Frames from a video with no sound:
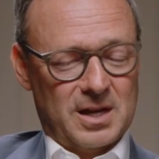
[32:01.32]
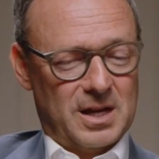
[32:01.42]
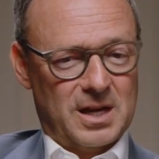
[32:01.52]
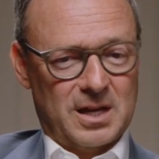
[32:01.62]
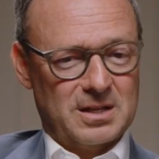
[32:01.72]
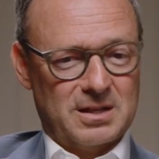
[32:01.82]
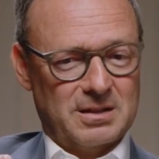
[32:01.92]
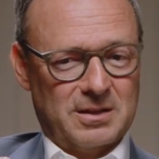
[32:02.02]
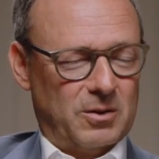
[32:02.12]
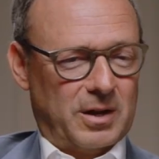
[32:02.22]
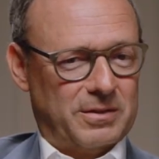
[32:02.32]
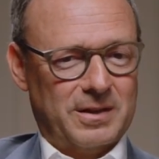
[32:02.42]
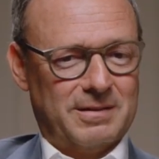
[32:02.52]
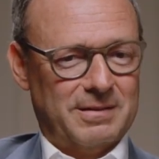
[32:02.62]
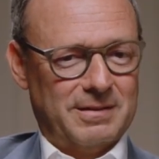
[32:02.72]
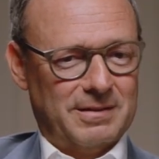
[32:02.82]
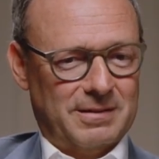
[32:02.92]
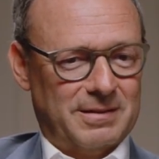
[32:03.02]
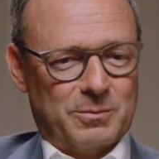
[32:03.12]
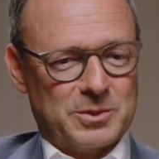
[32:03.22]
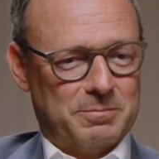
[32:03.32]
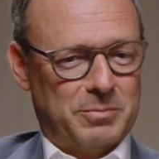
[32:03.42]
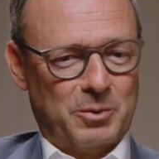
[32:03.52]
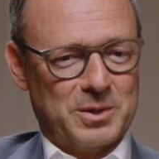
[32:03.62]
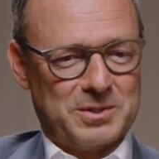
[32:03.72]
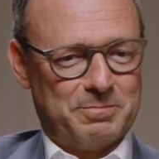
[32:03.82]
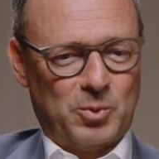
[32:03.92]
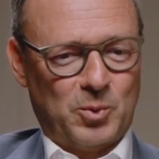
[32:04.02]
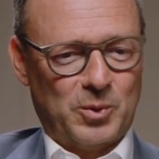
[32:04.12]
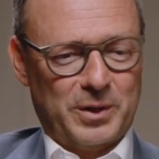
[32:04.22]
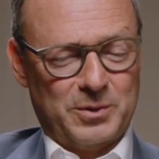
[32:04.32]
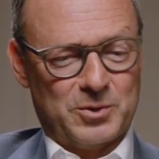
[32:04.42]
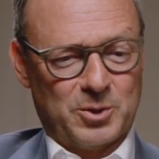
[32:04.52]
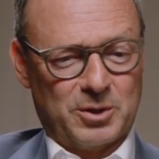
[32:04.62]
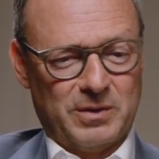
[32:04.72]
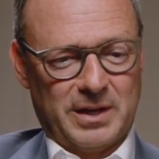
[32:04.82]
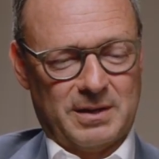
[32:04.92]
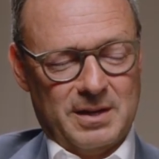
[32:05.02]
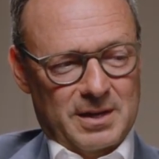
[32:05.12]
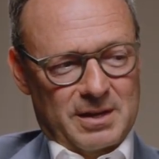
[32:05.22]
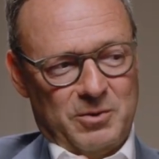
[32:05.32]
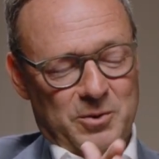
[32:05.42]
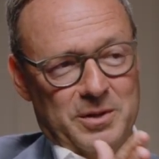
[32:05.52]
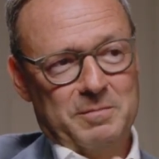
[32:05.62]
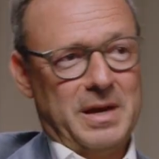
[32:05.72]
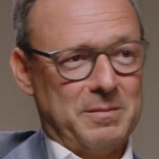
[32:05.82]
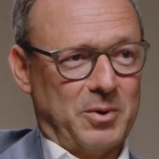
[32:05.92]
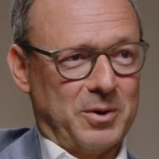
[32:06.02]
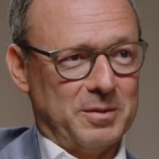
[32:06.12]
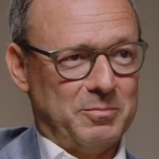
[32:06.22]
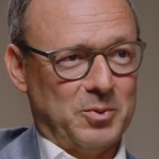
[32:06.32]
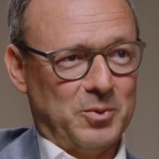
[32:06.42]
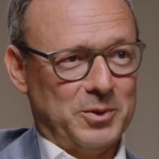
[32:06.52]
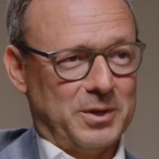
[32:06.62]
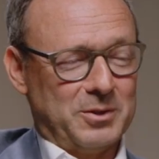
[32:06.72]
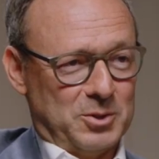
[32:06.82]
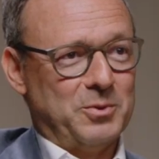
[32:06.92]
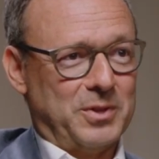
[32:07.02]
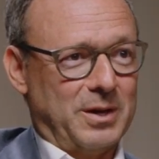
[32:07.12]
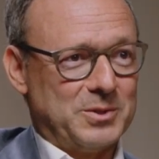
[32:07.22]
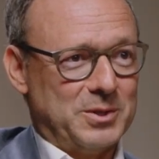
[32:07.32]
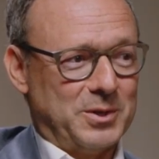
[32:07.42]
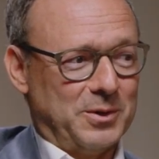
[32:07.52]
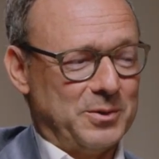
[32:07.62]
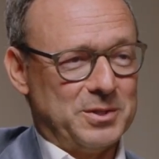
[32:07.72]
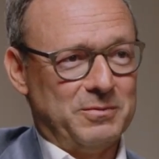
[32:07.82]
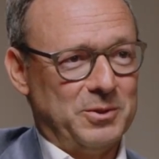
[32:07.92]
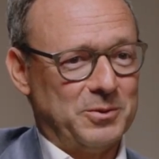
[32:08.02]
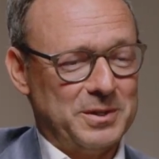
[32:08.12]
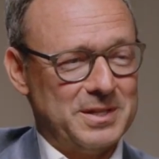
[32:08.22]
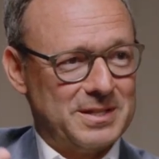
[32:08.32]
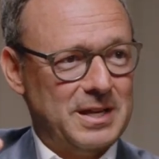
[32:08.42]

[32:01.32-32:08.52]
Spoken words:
And, I think there was a bonus pool, and you sort of like, if you're in the main part of the pool, you got $2,000. If you were in this